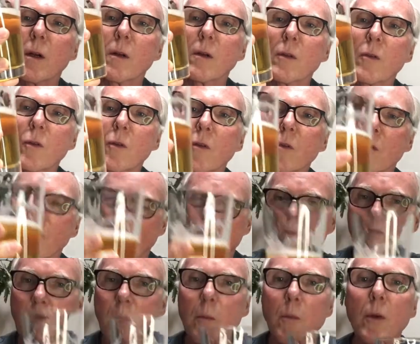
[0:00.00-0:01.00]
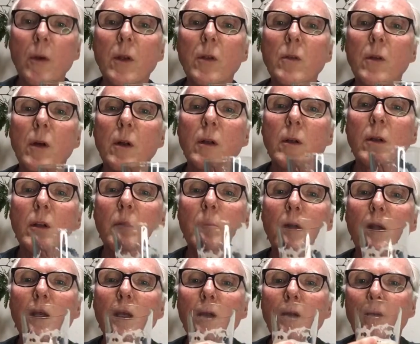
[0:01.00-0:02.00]
This is pretty solidly
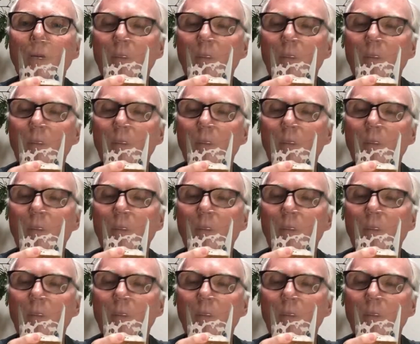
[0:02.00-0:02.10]
made.